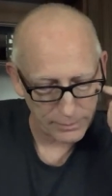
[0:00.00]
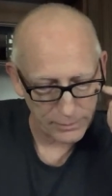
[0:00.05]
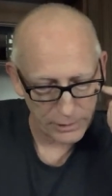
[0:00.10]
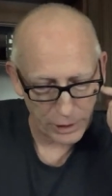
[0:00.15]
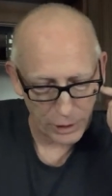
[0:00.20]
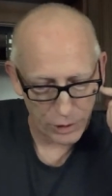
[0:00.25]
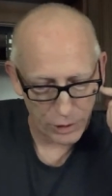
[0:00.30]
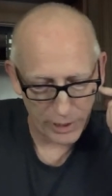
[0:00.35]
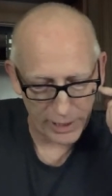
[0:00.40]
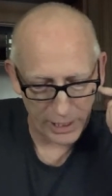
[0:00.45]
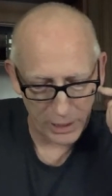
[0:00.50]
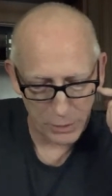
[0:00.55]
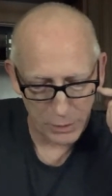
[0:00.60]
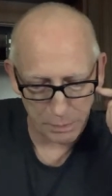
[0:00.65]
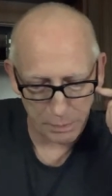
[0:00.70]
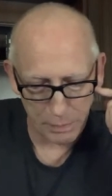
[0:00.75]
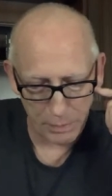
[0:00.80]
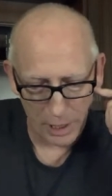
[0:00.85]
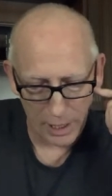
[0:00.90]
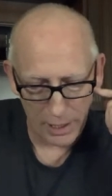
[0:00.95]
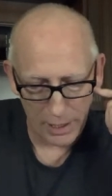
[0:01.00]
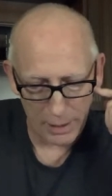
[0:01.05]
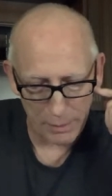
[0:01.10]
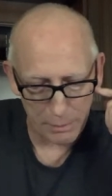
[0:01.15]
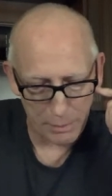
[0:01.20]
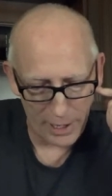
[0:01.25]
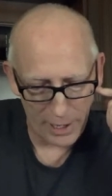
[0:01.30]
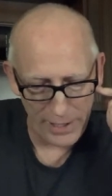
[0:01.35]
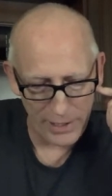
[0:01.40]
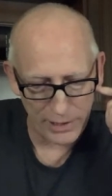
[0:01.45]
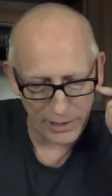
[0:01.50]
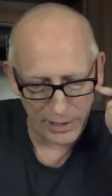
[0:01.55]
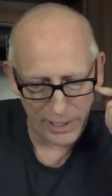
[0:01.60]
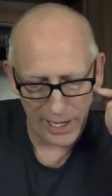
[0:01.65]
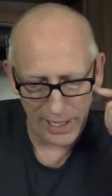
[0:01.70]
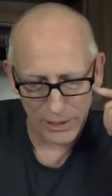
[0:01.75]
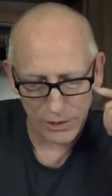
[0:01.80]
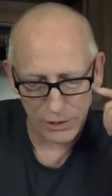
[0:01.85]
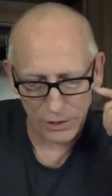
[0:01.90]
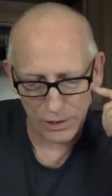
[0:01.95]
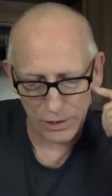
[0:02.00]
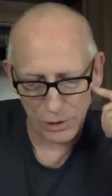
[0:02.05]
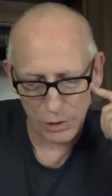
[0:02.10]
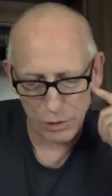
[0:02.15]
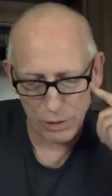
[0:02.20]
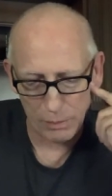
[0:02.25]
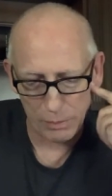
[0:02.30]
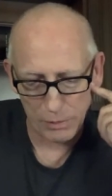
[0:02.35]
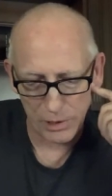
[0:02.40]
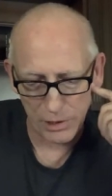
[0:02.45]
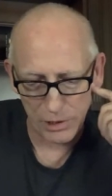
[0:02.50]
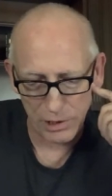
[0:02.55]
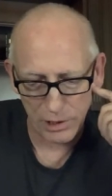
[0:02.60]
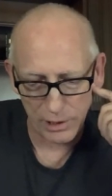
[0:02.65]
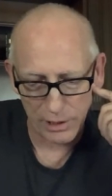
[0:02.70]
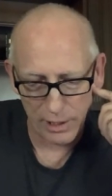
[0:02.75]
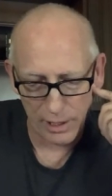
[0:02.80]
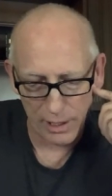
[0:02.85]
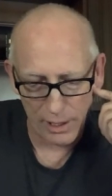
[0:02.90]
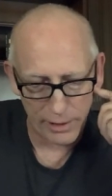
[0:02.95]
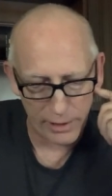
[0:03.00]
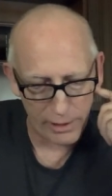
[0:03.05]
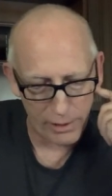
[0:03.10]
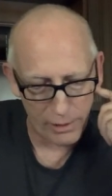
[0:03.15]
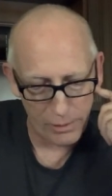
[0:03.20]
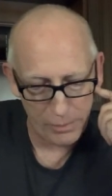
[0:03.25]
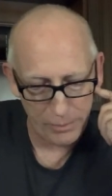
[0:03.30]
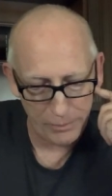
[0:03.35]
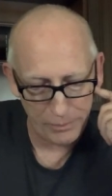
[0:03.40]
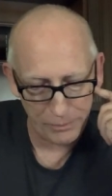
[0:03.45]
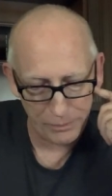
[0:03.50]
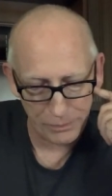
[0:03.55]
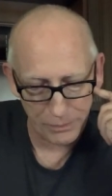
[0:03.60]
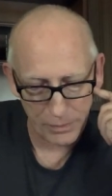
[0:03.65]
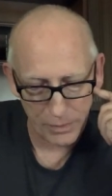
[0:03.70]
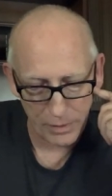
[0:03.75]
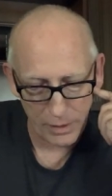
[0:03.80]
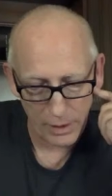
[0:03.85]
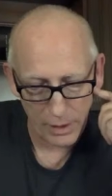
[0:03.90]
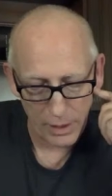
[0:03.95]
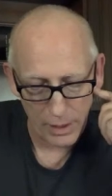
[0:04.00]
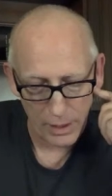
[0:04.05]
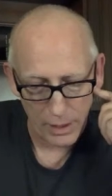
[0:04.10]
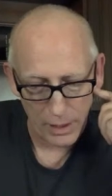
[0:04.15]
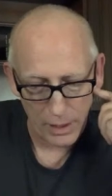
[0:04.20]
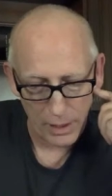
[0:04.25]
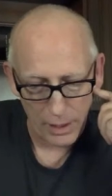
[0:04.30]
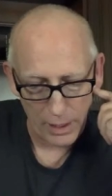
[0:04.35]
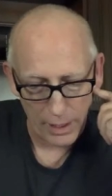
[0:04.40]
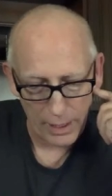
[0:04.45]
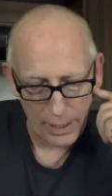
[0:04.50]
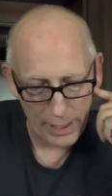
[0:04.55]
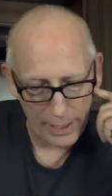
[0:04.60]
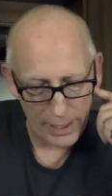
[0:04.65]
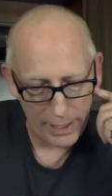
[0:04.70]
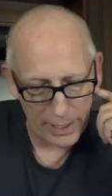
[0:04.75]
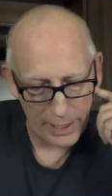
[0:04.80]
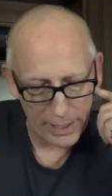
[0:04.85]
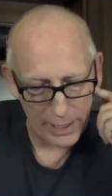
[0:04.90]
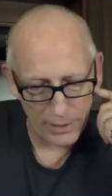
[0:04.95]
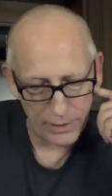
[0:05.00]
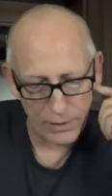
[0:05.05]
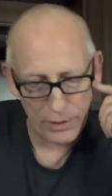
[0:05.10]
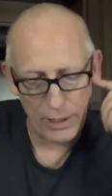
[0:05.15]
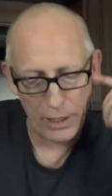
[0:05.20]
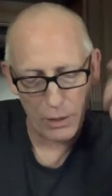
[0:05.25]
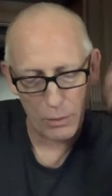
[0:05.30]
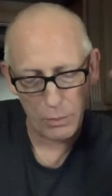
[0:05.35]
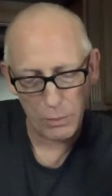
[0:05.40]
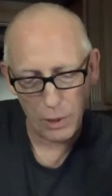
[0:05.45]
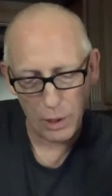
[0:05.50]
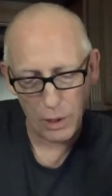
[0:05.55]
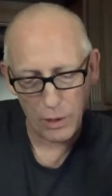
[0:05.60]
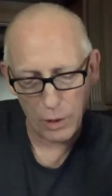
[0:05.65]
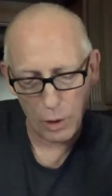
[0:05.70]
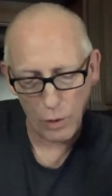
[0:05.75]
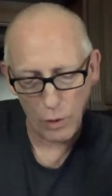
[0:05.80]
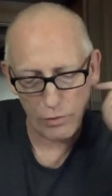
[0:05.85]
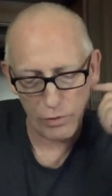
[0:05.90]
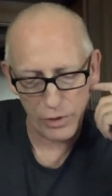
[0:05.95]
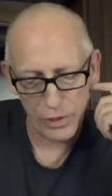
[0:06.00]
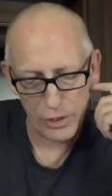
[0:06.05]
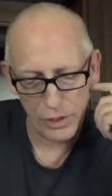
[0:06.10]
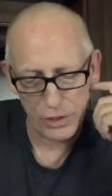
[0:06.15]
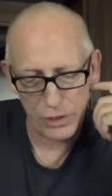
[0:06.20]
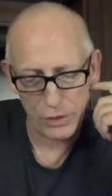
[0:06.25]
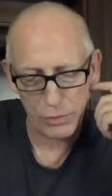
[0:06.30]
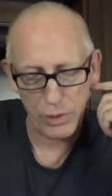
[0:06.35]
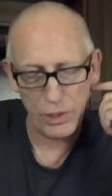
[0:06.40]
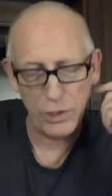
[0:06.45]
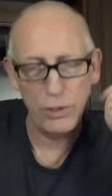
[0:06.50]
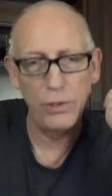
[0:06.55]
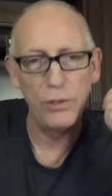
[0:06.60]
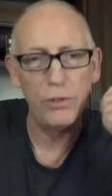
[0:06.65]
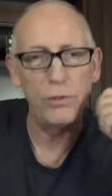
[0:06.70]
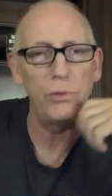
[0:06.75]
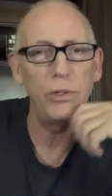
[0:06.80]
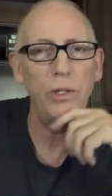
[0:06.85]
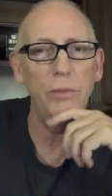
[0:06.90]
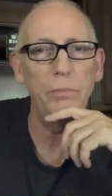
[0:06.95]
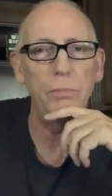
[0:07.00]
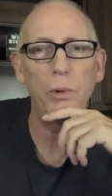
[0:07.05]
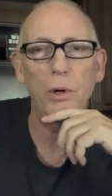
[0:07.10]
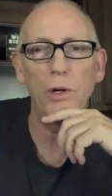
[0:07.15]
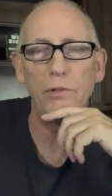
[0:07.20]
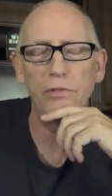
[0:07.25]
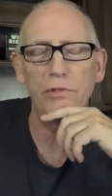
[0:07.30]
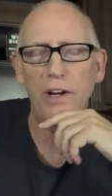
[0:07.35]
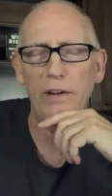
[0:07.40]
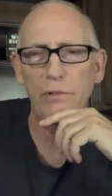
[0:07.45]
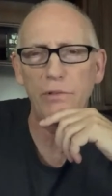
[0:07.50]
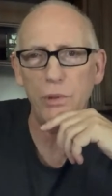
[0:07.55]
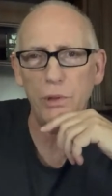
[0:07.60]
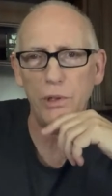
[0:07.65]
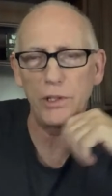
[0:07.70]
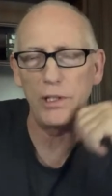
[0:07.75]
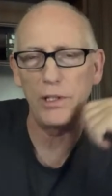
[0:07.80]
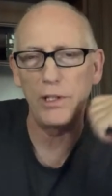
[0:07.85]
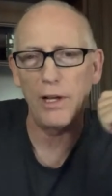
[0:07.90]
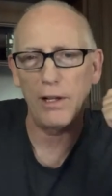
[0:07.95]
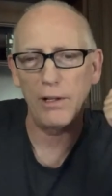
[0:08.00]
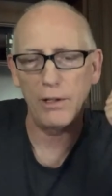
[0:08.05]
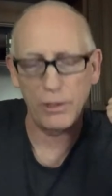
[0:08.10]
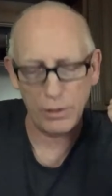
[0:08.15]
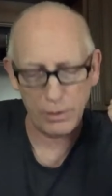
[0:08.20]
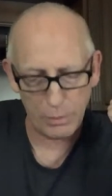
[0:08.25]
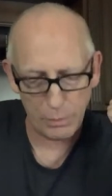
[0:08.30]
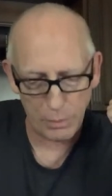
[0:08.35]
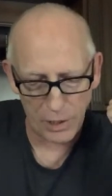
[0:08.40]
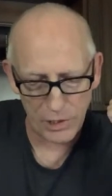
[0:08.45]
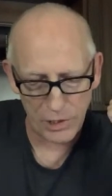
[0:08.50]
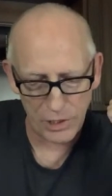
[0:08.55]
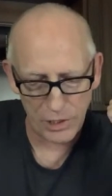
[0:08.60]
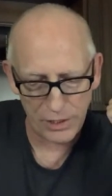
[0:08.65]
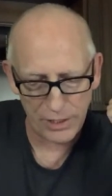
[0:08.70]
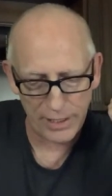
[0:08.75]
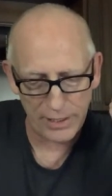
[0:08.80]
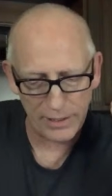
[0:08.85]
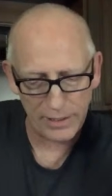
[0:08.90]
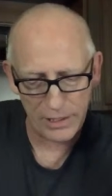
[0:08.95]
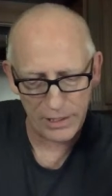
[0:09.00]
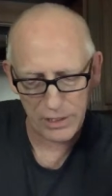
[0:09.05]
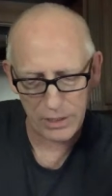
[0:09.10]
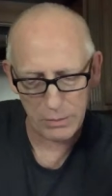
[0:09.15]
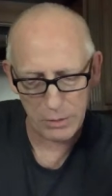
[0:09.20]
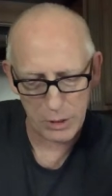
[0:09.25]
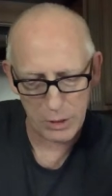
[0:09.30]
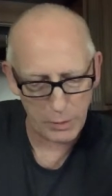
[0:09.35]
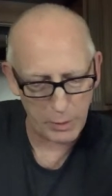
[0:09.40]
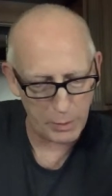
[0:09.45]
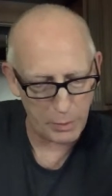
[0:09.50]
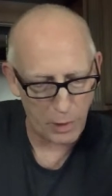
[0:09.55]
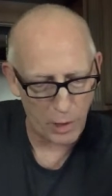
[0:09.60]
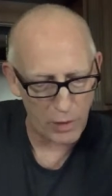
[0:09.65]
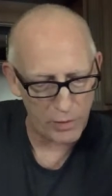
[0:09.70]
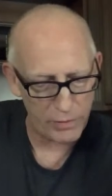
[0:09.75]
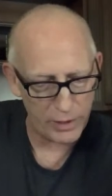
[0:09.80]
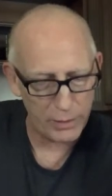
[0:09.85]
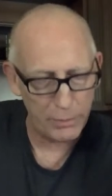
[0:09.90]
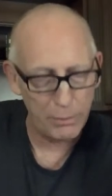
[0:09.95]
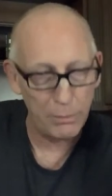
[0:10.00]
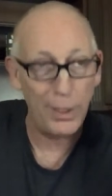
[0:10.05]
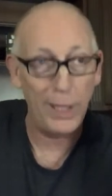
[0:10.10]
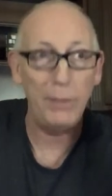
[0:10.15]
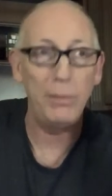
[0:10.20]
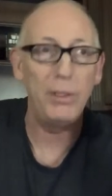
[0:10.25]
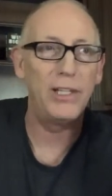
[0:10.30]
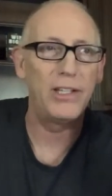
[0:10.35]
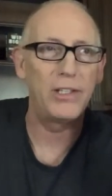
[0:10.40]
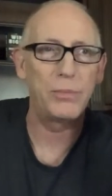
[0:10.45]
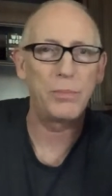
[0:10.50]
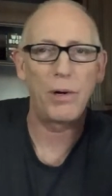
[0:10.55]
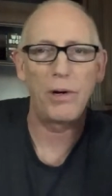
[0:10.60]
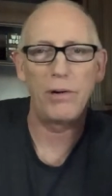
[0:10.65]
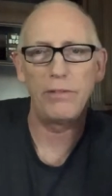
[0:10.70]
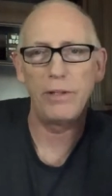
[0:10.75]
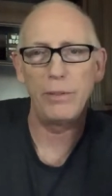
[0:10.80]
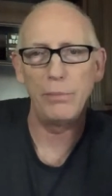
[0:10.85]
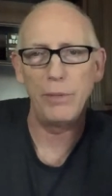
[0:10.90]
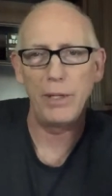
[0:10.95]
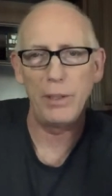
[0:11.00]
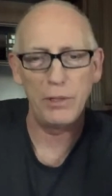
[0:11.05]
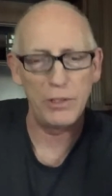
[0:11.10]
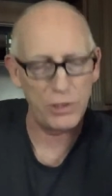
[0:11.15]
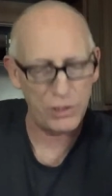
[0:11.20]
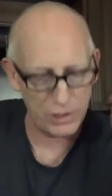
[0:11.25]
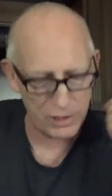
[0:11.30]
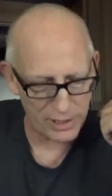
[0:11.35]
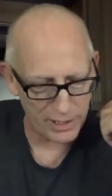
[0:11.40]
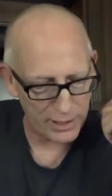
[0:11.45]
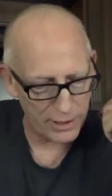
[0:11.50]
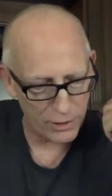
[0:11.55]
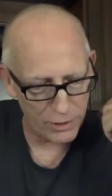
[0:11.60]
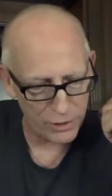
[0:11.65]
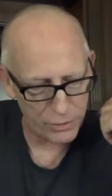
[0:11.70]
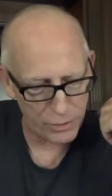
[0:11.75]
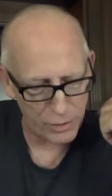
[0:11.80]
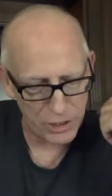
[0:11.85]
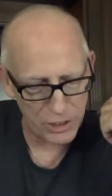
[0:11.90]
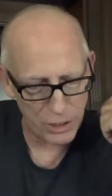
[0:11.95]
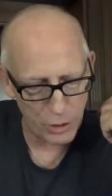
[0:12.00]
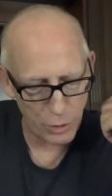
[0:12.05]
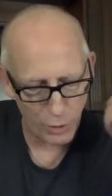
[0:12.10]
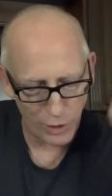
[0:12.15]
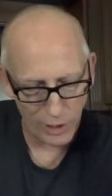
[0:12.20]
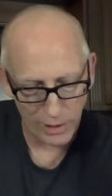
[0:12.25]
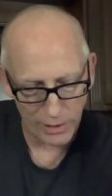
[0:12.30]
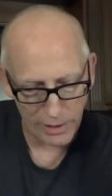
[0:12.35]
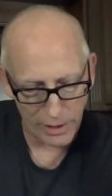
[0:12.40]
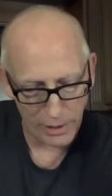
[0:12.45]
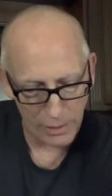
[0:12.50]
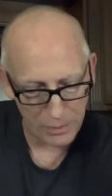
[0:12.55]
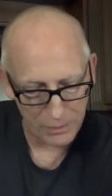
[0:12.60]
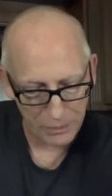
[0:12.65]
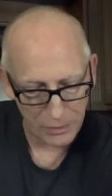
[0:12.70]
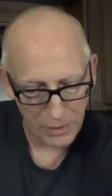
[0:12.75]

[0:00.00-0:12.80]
so I guess uh, Biden canceled his trip to Chicago, and you know over this three three point five trillion dollar budget thing that seems to be part of it. Maybe that's part of it. Maybe it's just a health reason. We don't know.